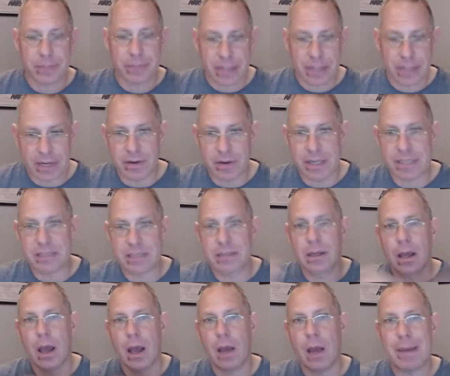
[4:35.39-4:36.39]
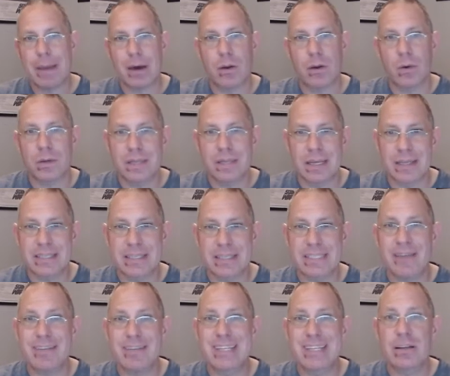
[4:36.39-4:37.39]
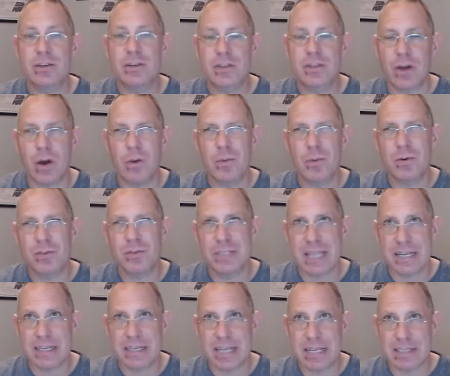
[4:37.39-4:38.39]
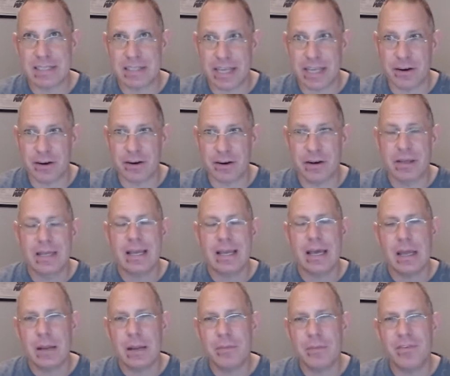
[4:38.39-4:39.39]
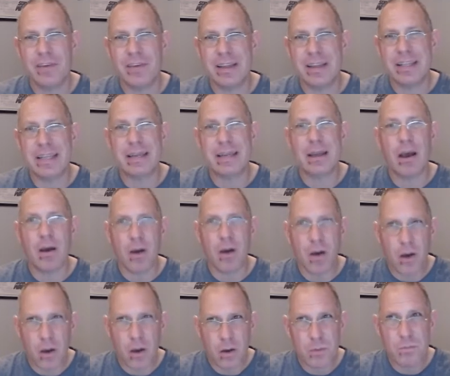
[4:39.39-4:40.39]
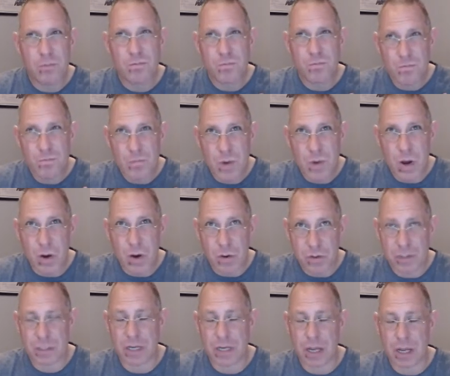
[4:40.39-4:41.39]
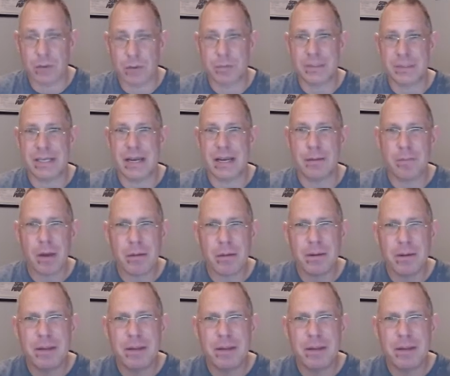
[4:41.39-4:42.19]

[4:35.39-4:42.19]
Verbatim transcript: here it is, about seven to almost ten days later, I'm feeling almost one hundred percent. I'm probably